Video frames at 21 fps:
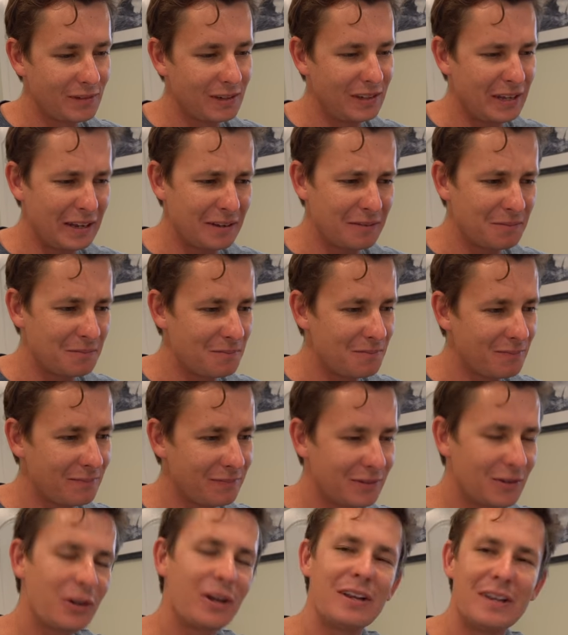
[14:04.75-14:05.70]
like
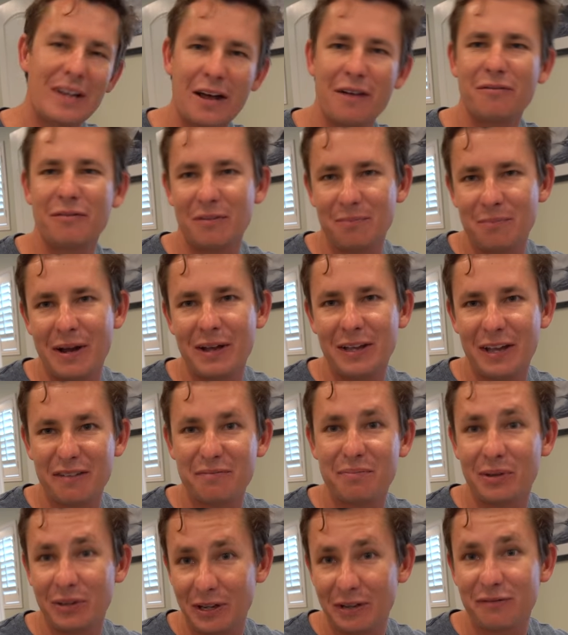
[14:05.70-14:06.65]
okay not my
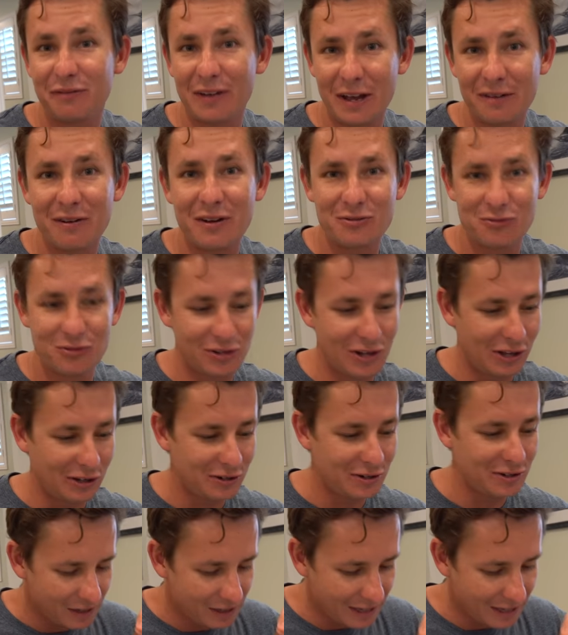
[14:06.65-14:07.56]
life, but like five hundred dollars,